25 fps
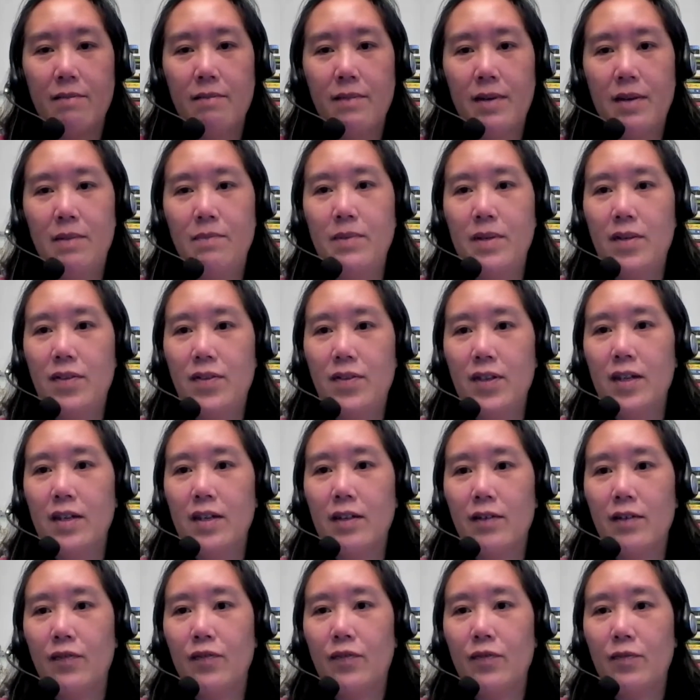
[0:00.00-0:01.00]
made me
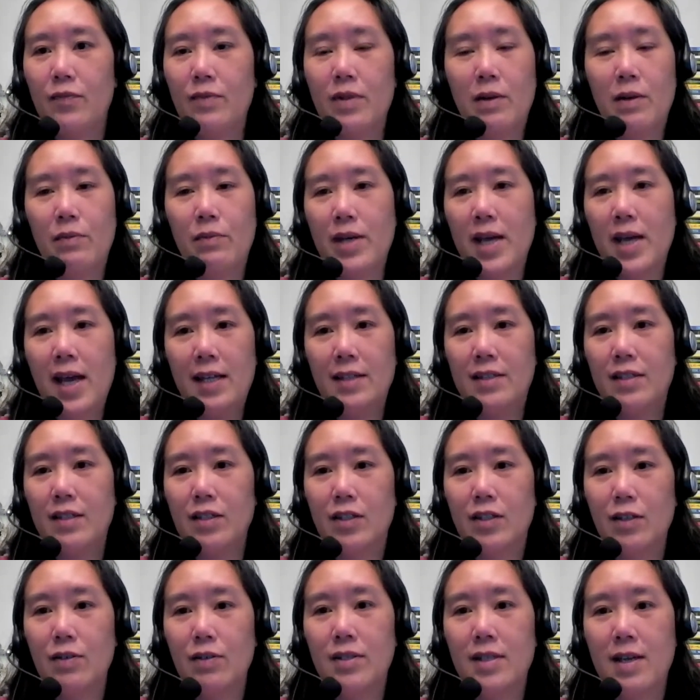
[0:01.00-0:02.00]
think of that we had
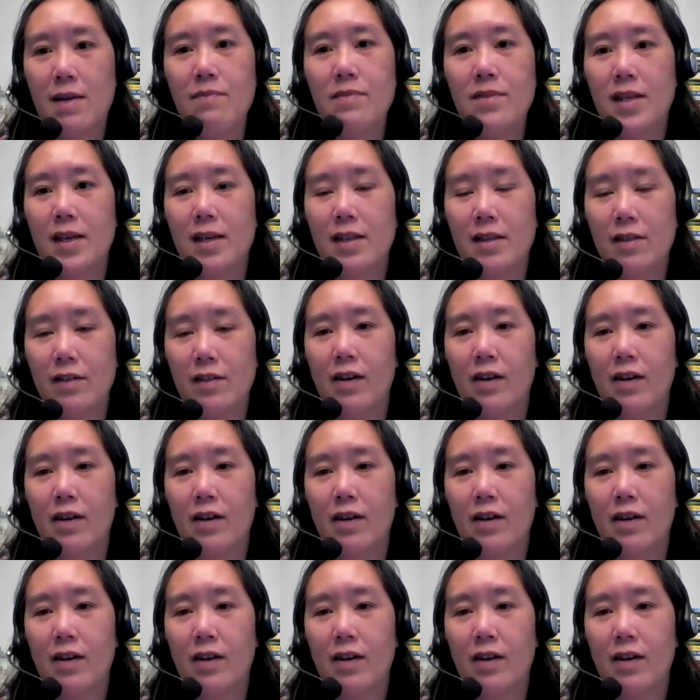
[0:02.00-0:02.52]
to do something.